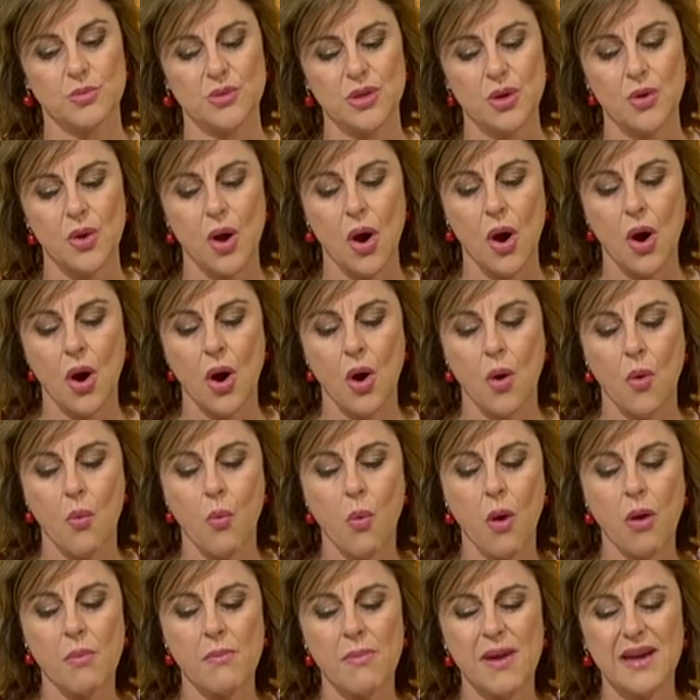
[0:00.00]
So
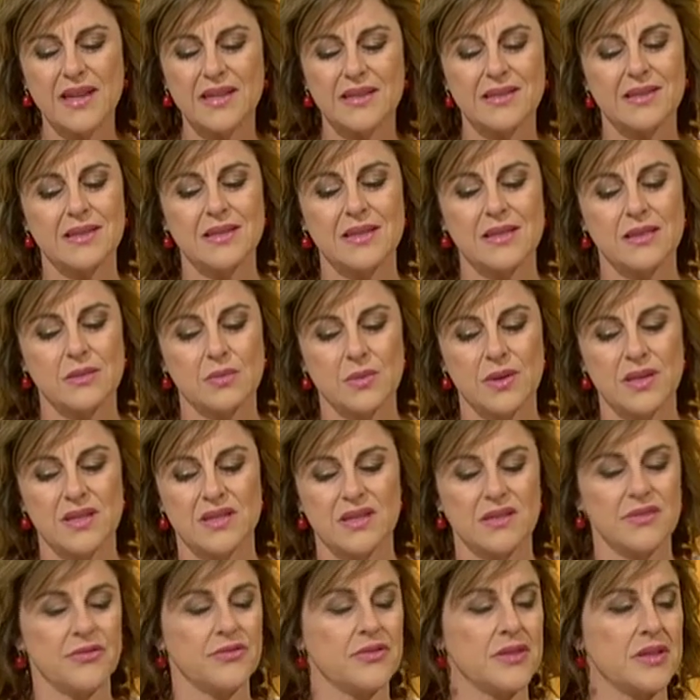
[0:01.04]
what makes this one
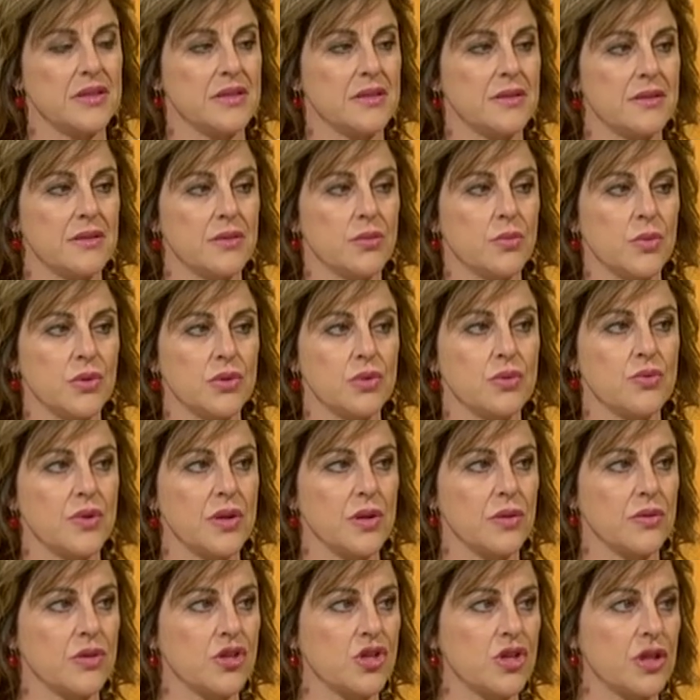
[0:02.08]
different to what's already
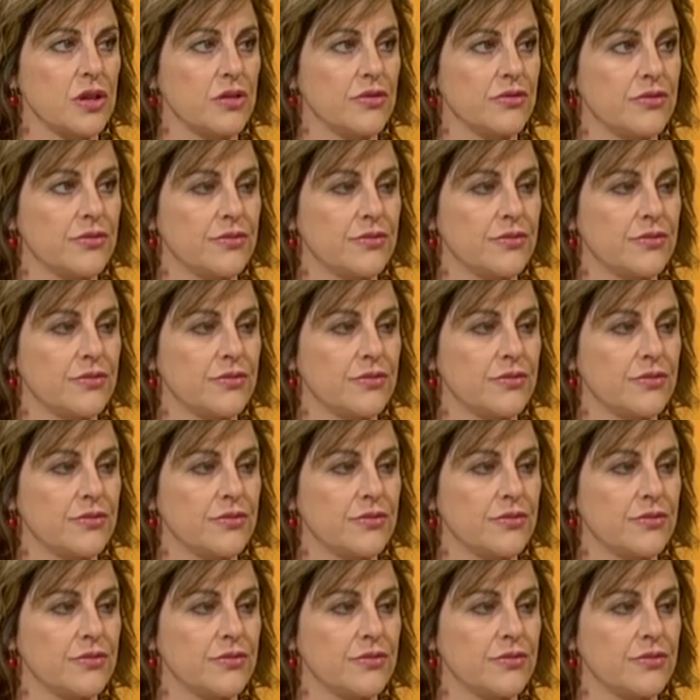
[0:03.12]
on the shelf?